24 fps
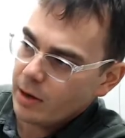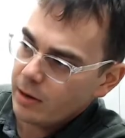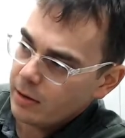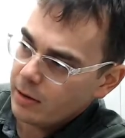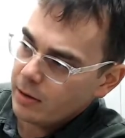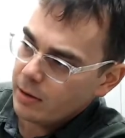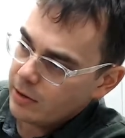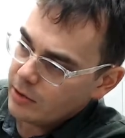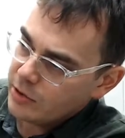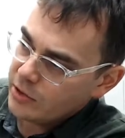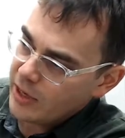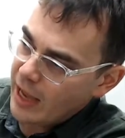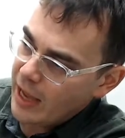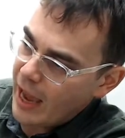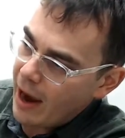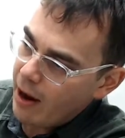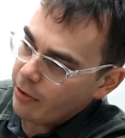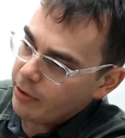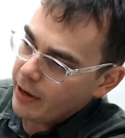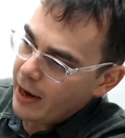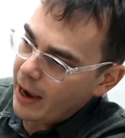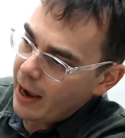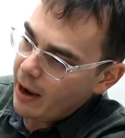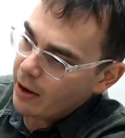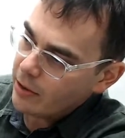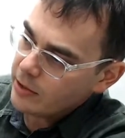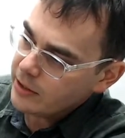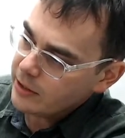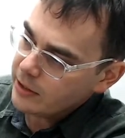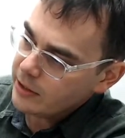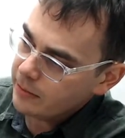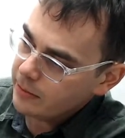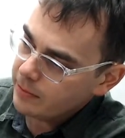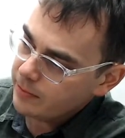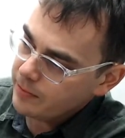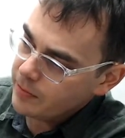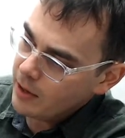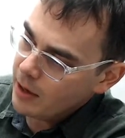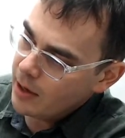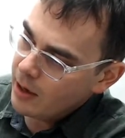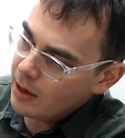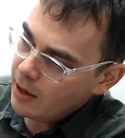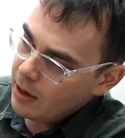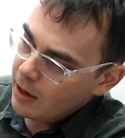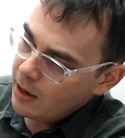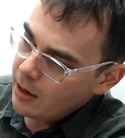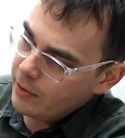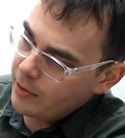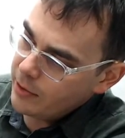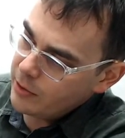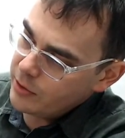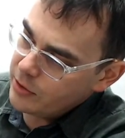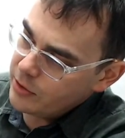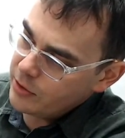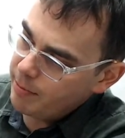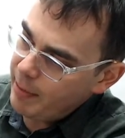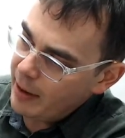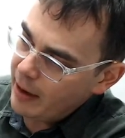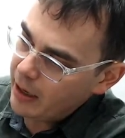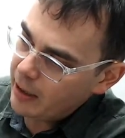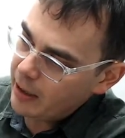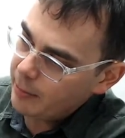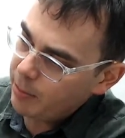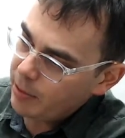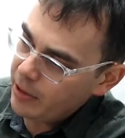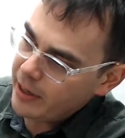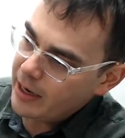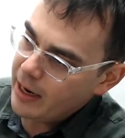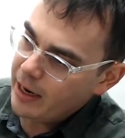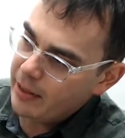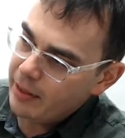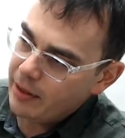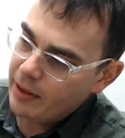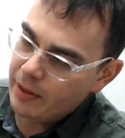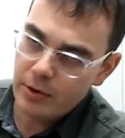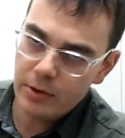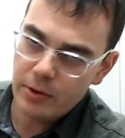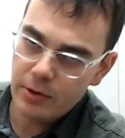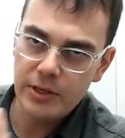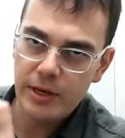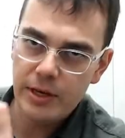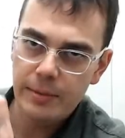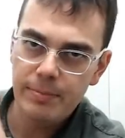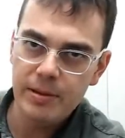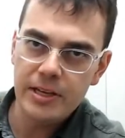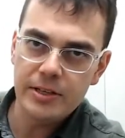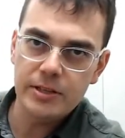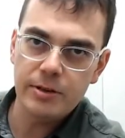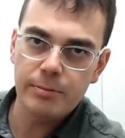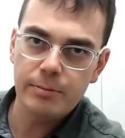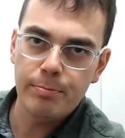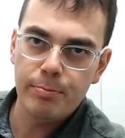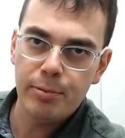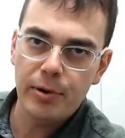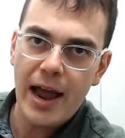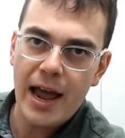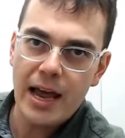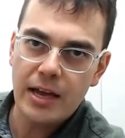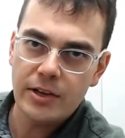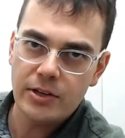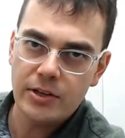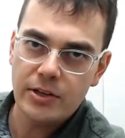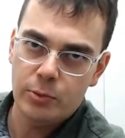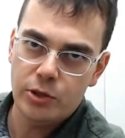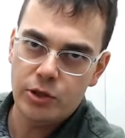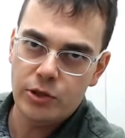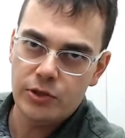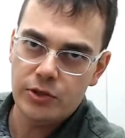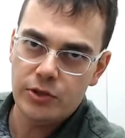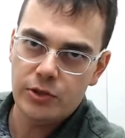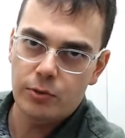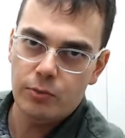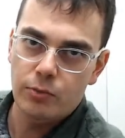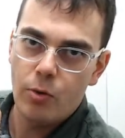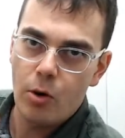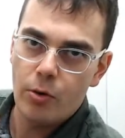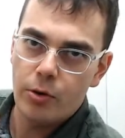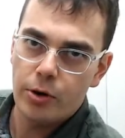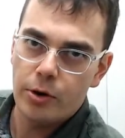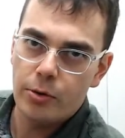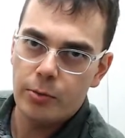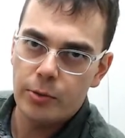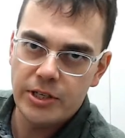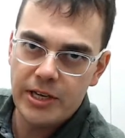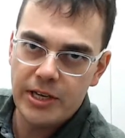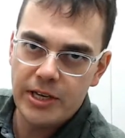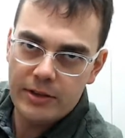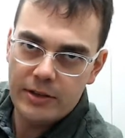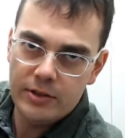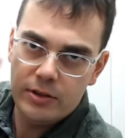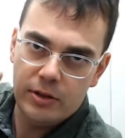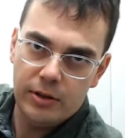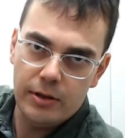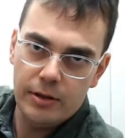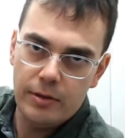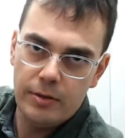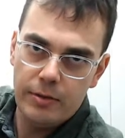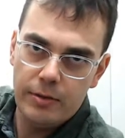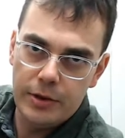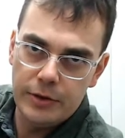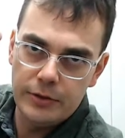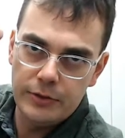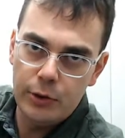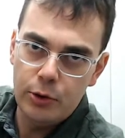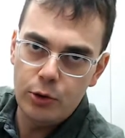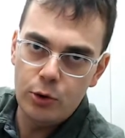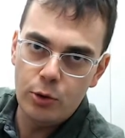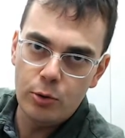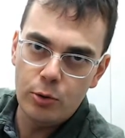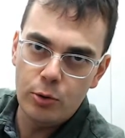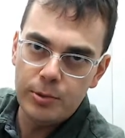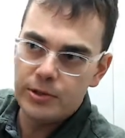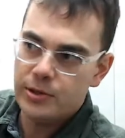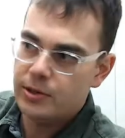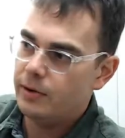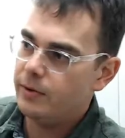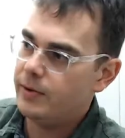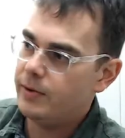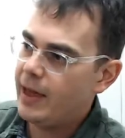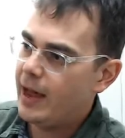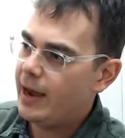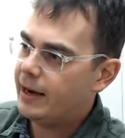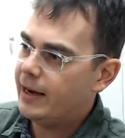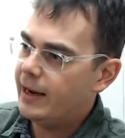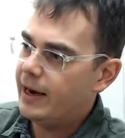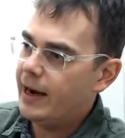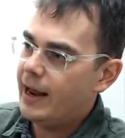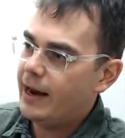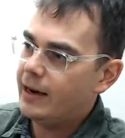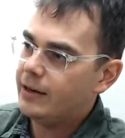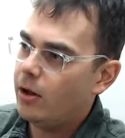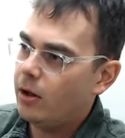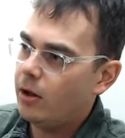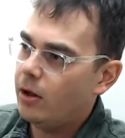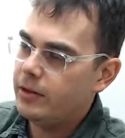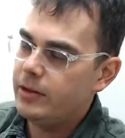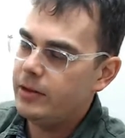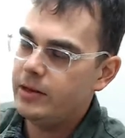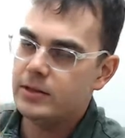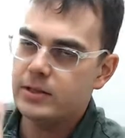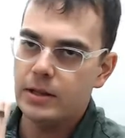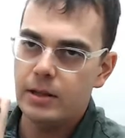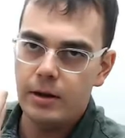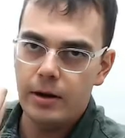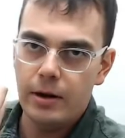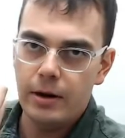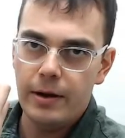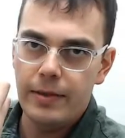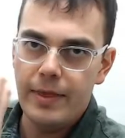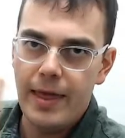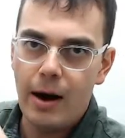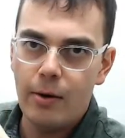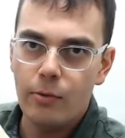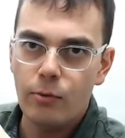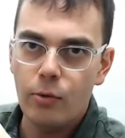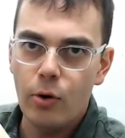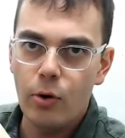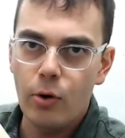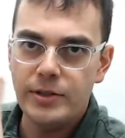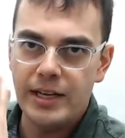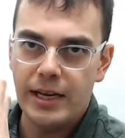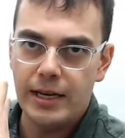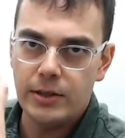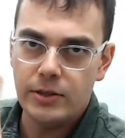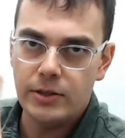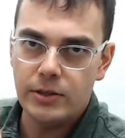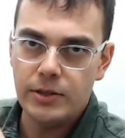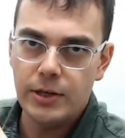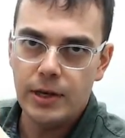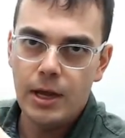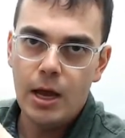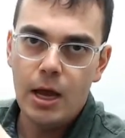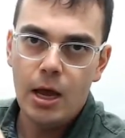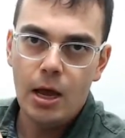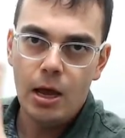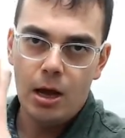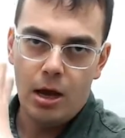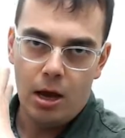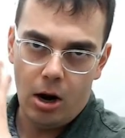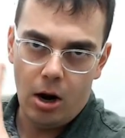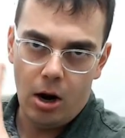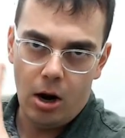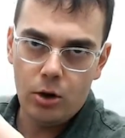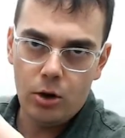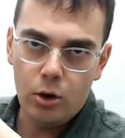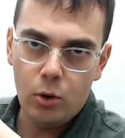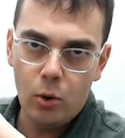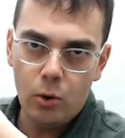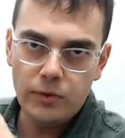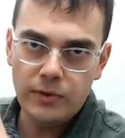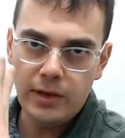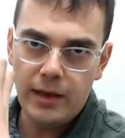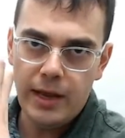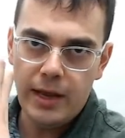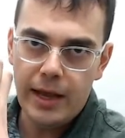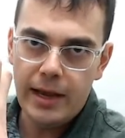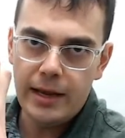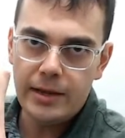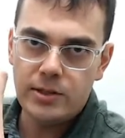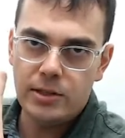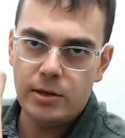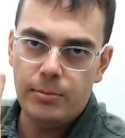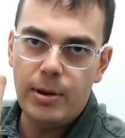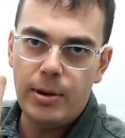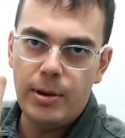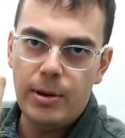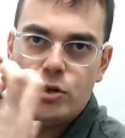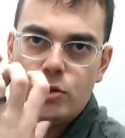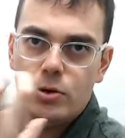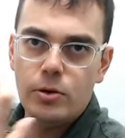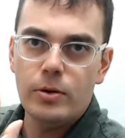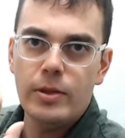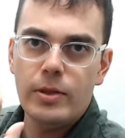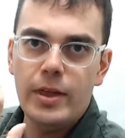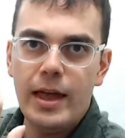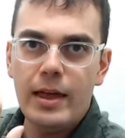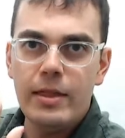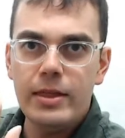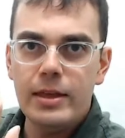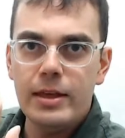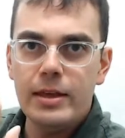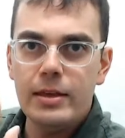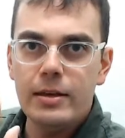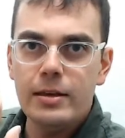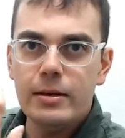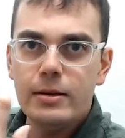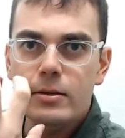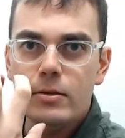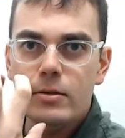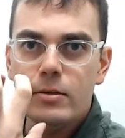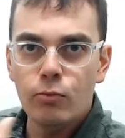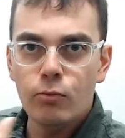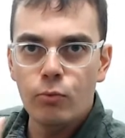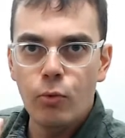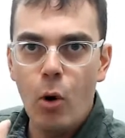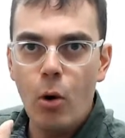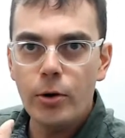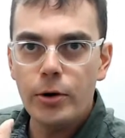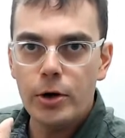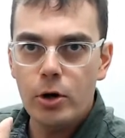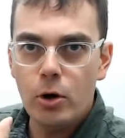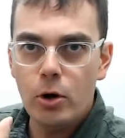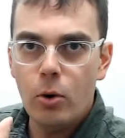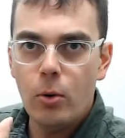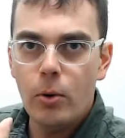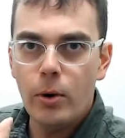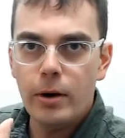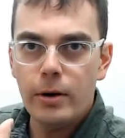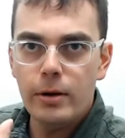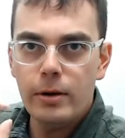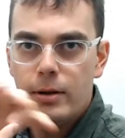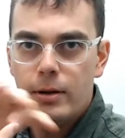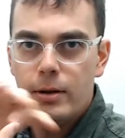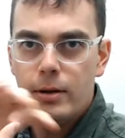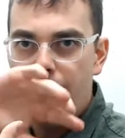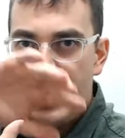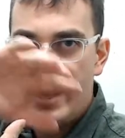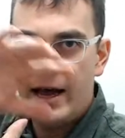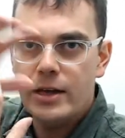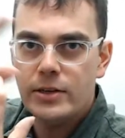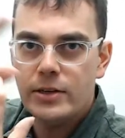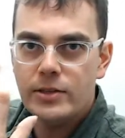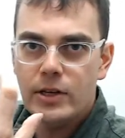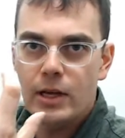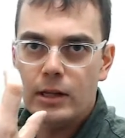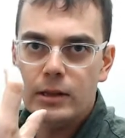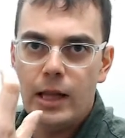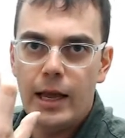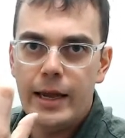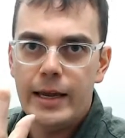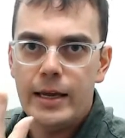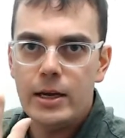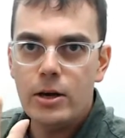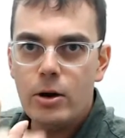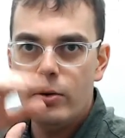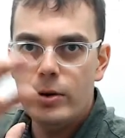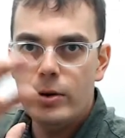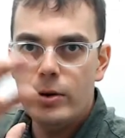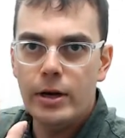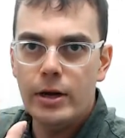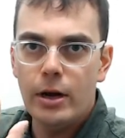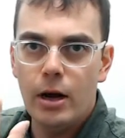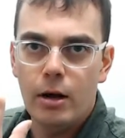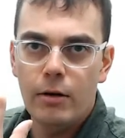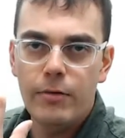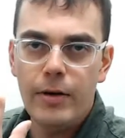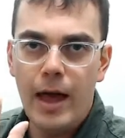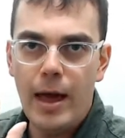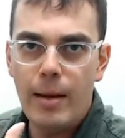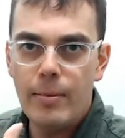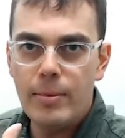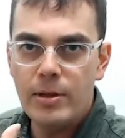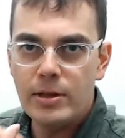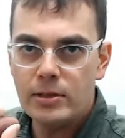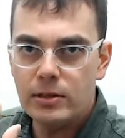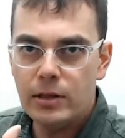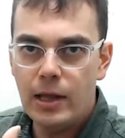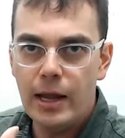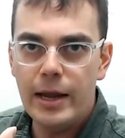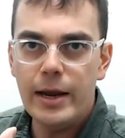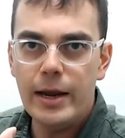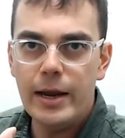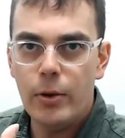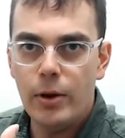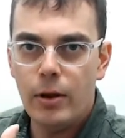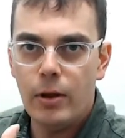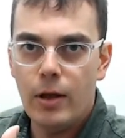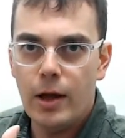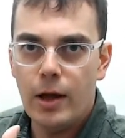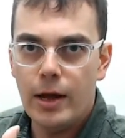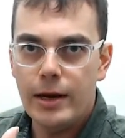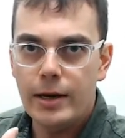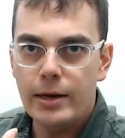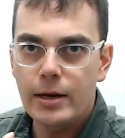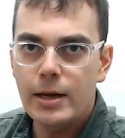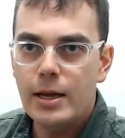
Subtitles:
there's the outer housing, there's the bearing plate, and then there's a piece of brass, which is the rotor, which has the tubes that connect all these in there, and that rotates. Our goal today is to make sure that the rotor core has a light coating of Hetman's light oil on it,